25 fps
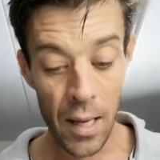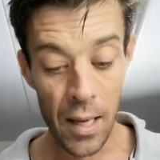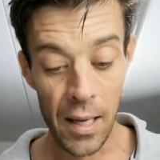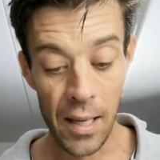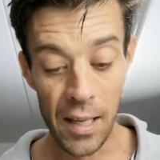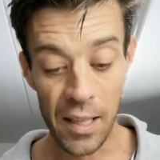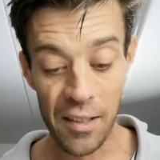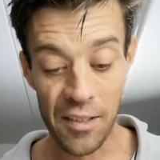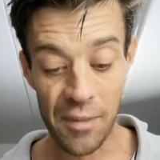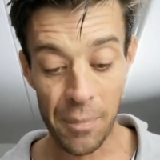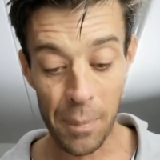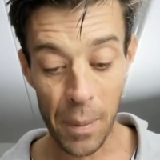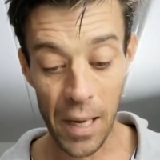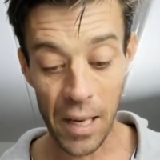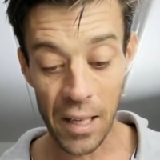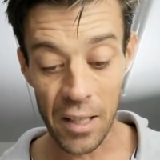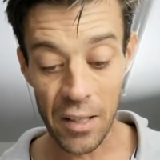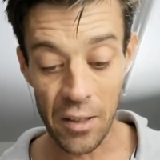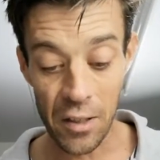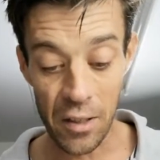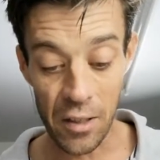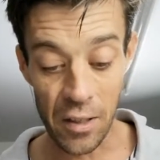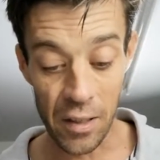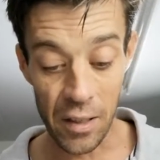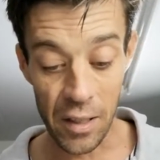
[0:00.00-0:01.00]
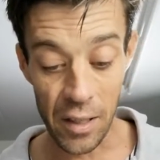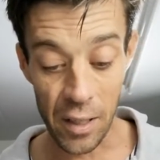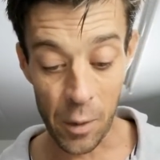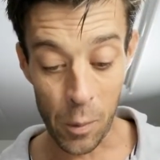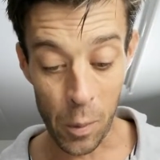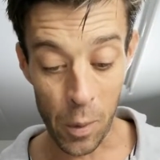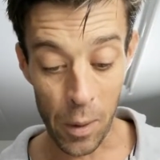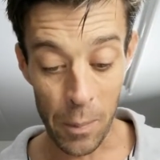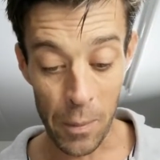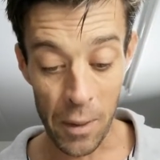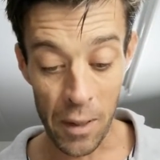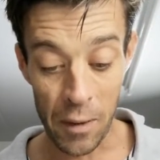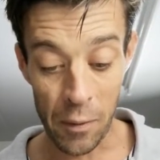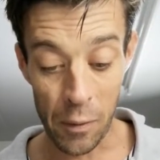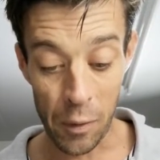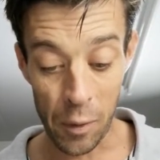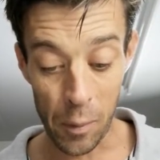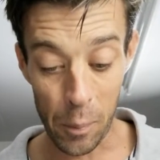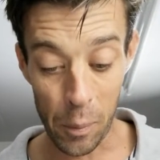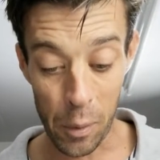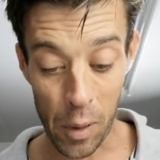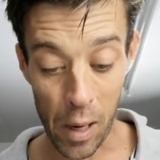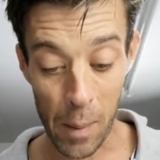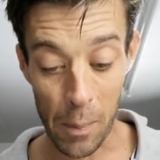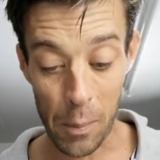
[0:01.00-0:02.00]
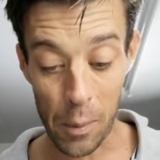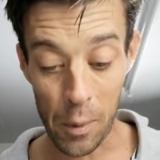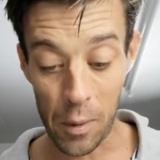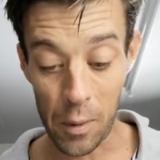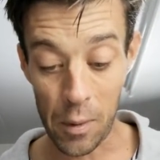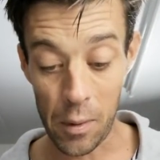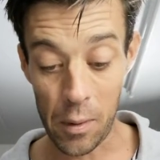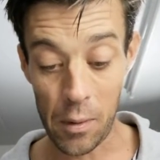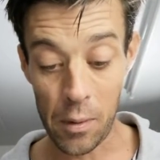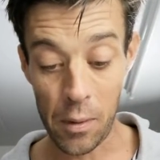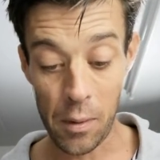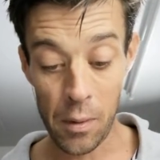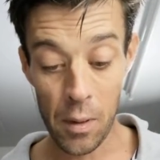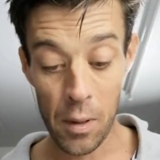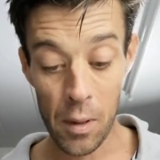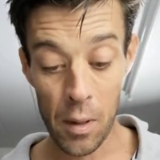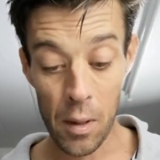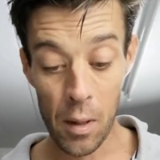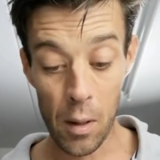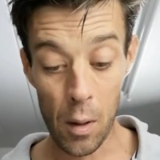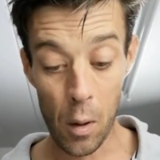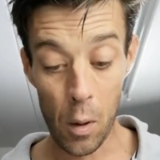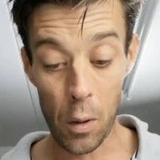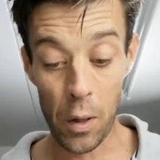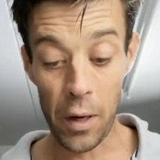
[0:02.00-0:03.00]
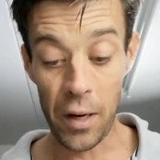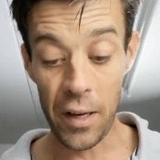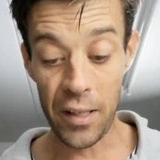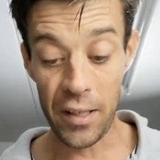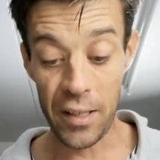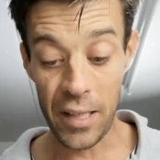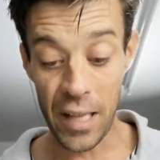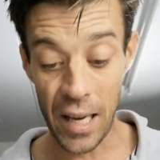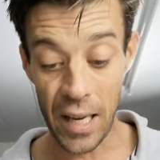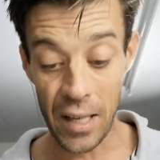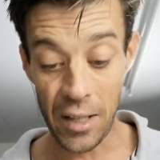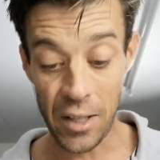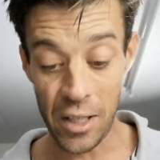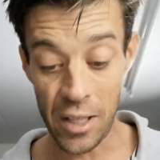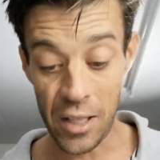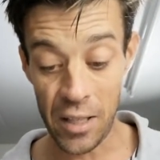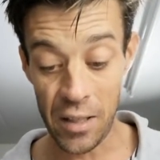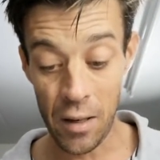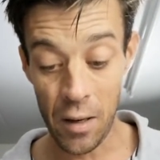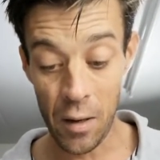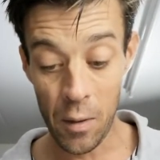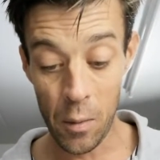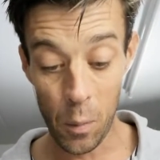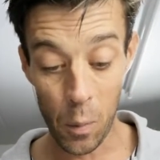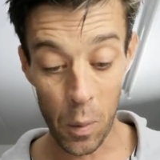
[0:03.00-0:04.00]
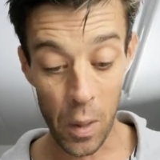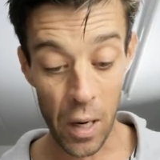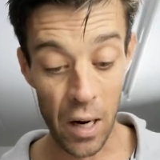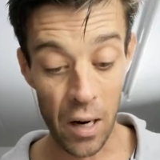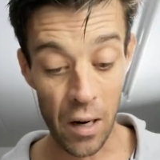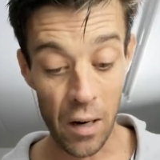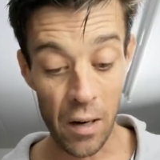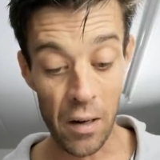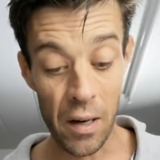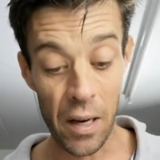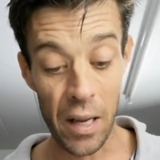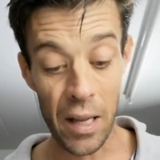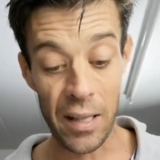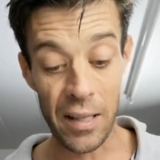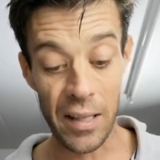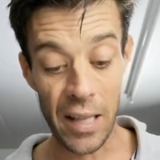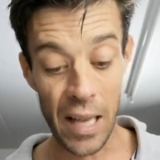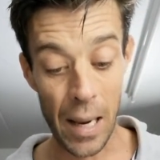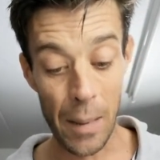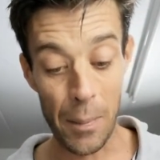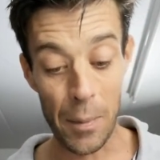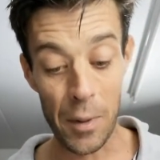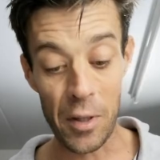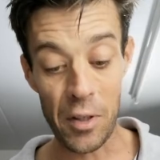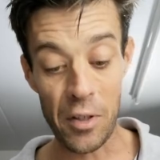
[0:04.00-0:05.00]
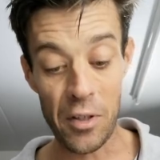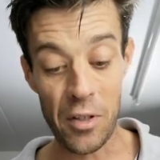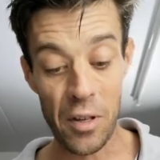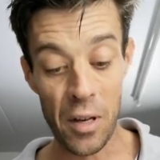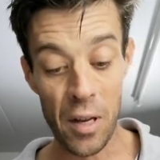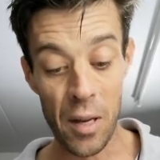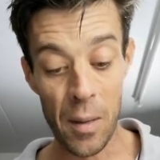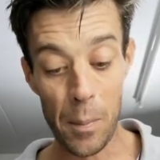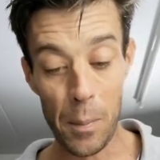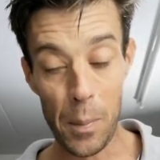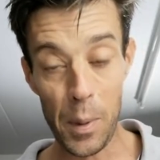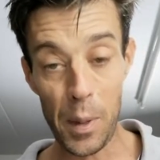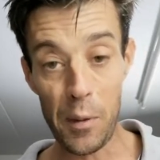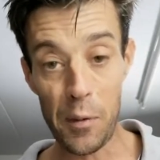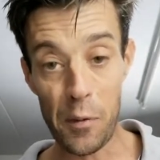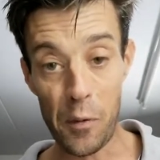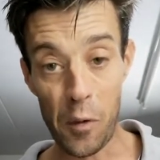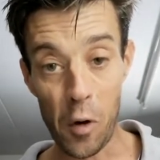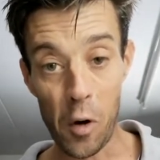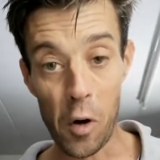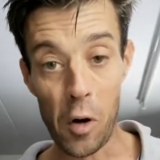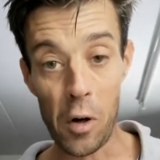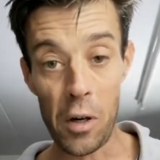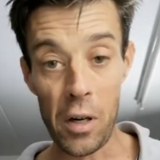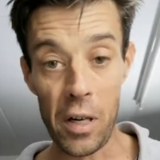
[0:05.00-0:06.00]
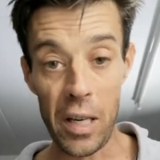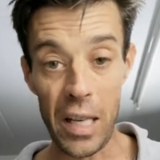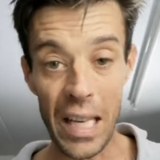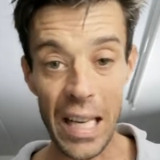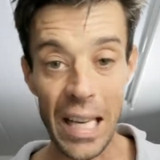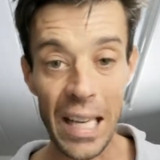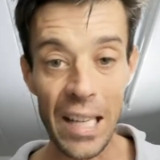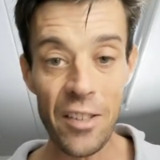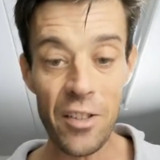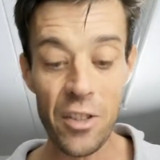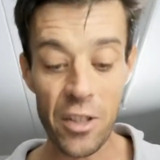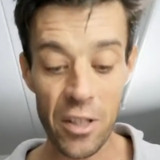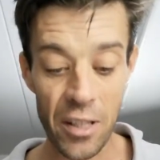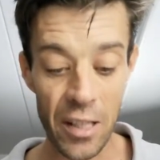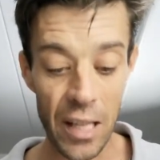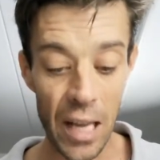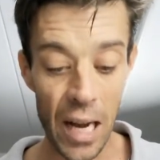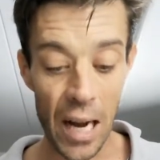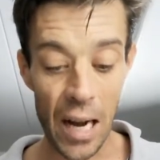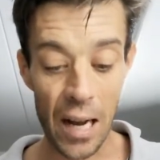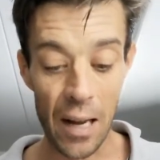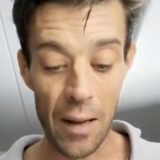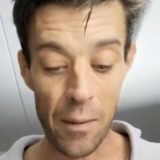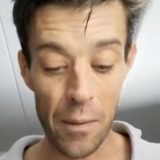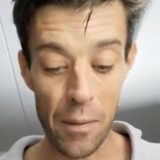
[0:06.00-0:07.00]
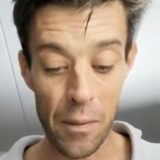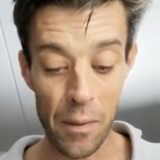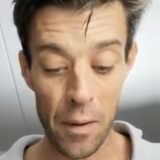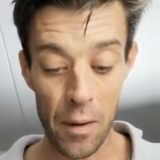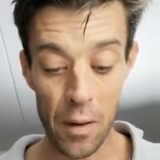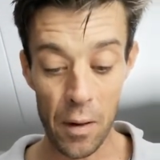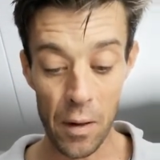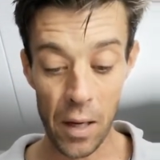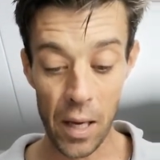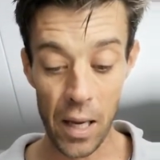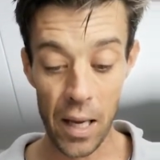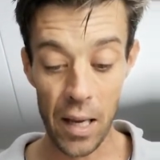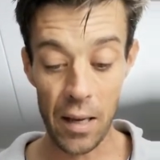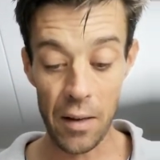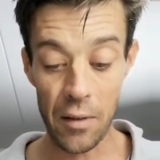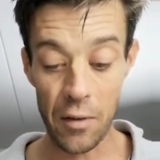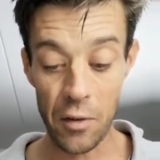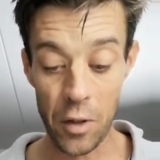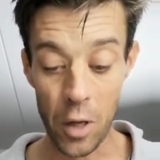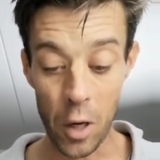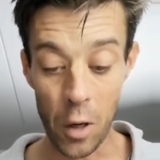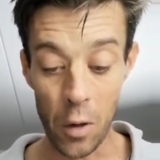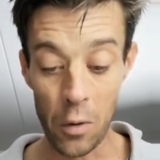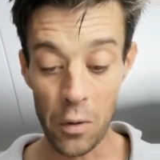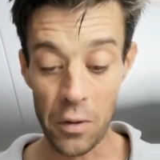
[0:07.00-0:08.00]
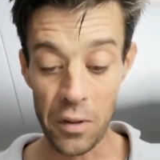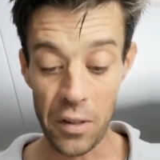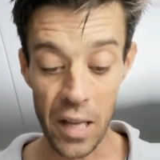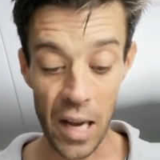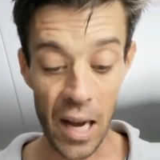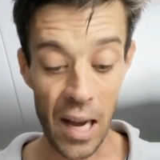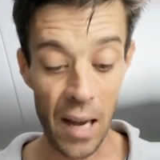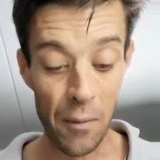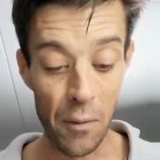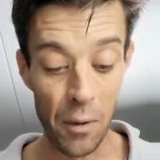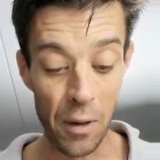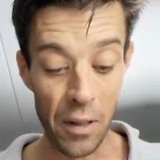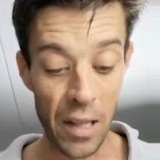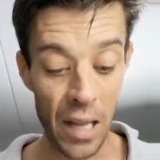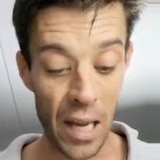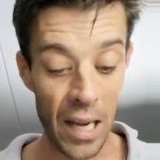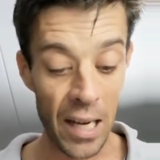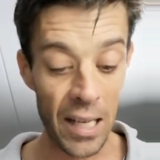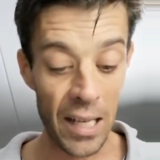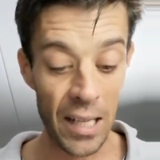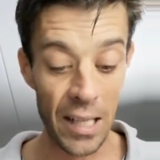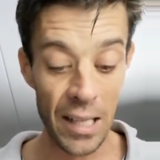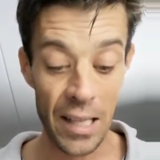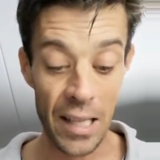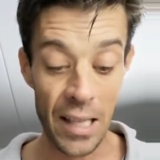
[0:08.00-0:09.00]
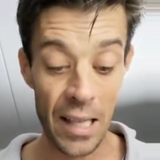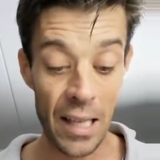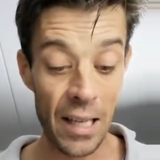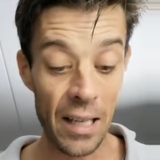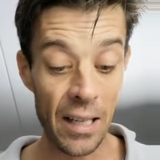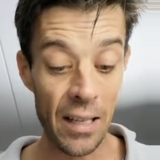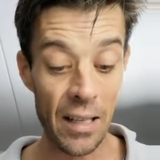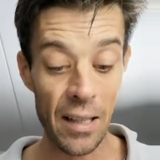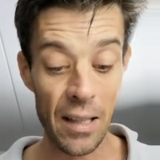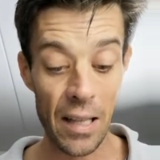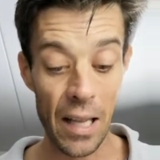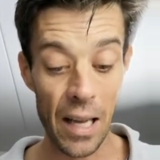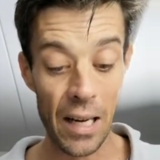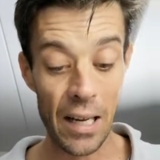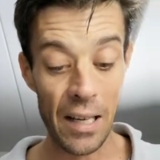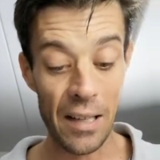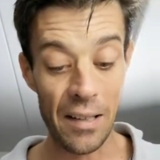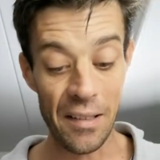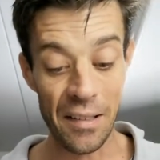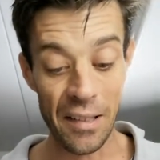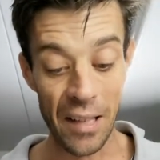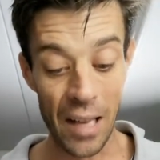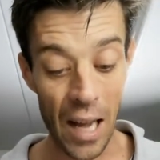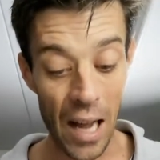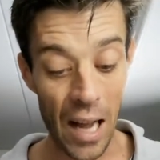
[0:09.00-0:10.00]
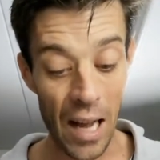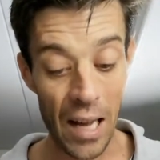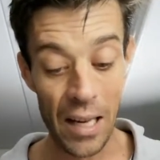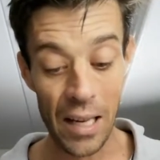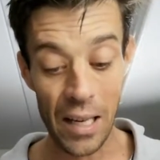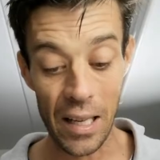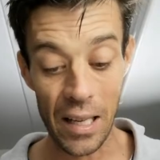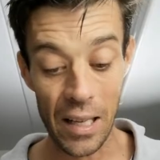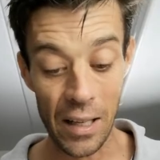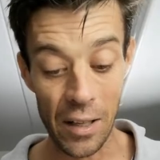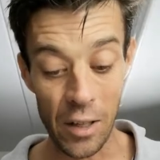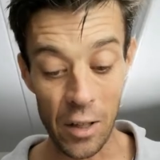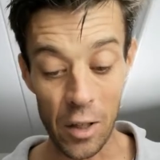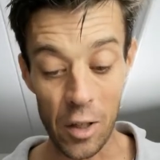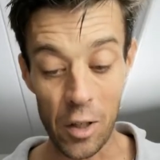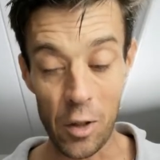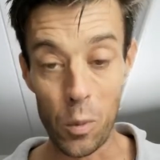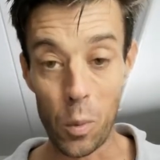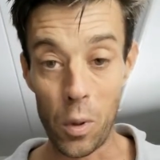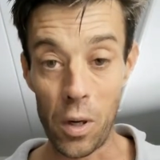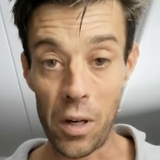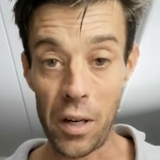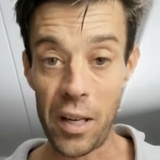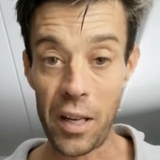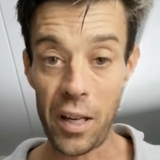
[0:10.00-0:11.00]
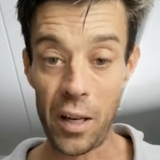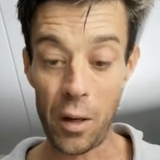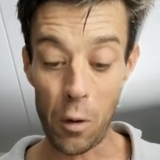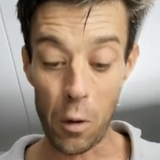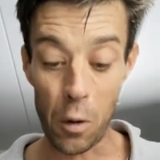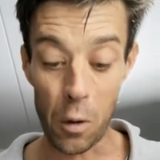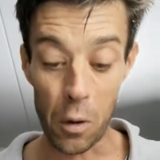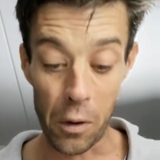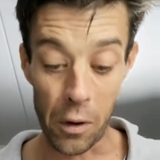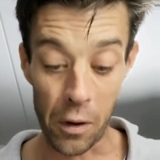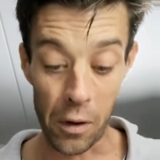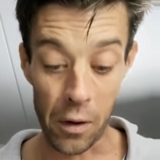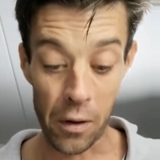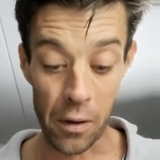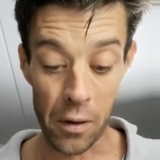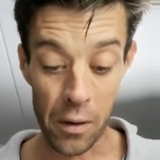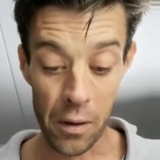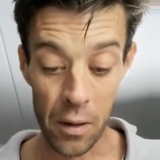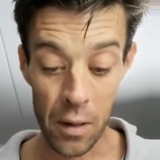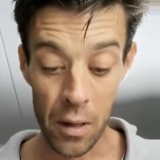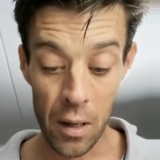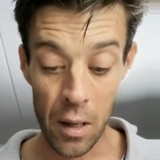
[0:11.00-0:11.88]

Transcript: inspect your equipment for proper orientation, wear, and damage before each dive. Okay, don't dive with anything that is not in good working order.